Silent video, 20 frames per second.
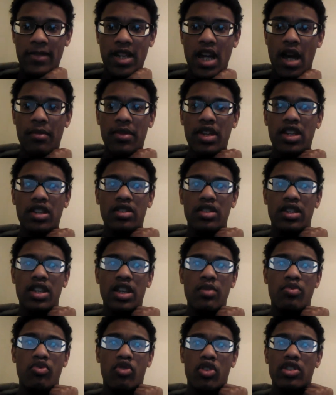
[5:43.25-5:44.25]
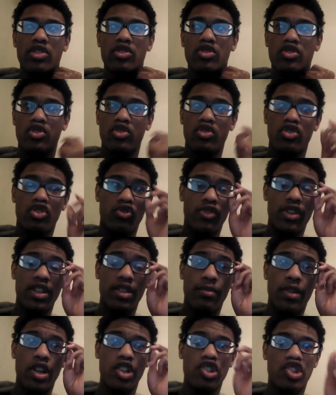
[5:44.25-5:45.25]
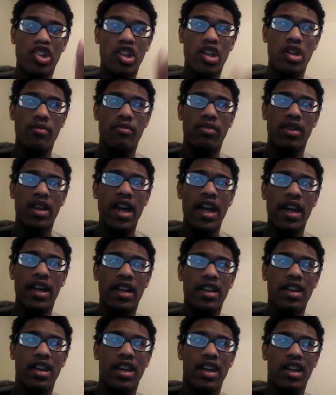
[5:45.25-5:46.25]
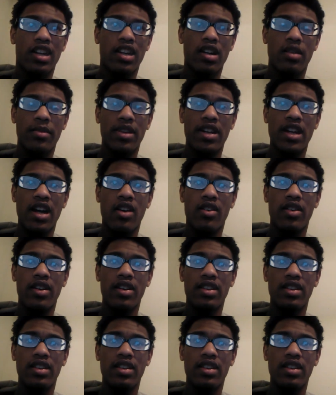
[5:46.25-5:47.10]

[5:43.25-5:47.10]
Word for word: i mean the predator directed by shane black coming out